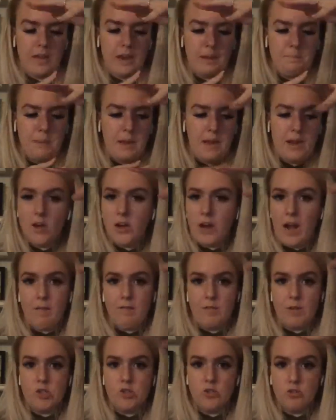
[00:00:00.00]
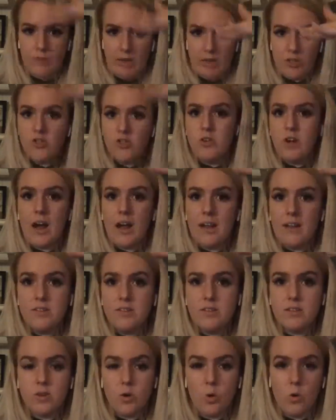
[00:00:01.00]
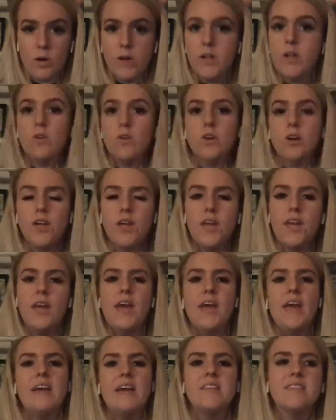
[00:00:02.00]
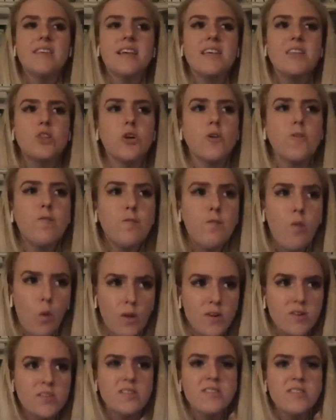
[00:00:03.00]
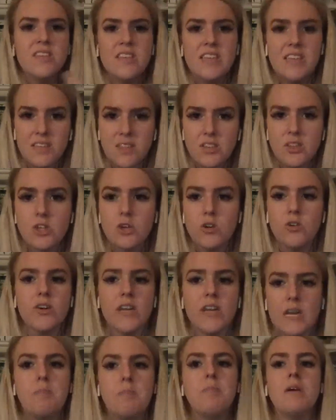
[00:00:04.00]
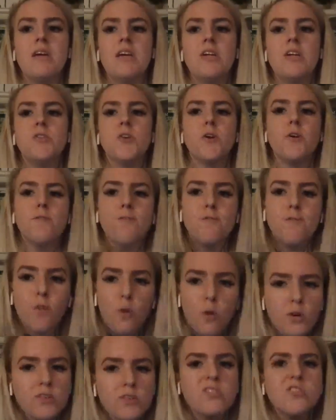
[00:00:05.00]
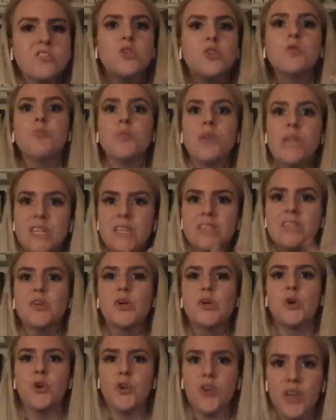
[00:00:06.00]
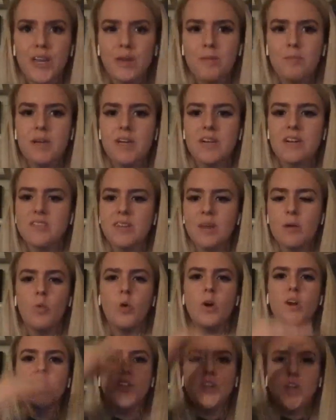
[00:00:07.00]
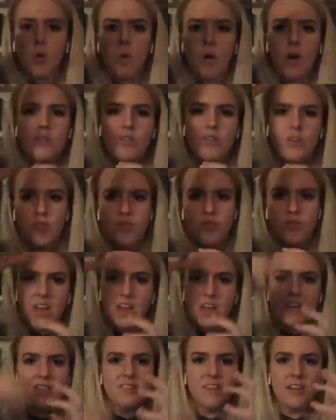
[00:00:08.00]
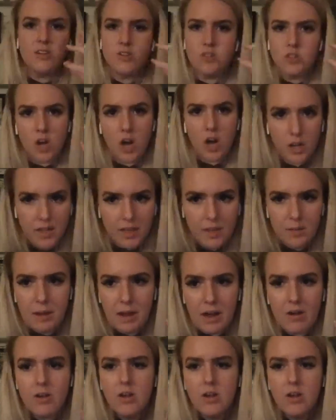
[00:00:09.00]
paragraph I just read you guys, the Oreo cookie. It's like they're forced to eat the cream. They're forced to read the cream because they want to know other things that you're talking about.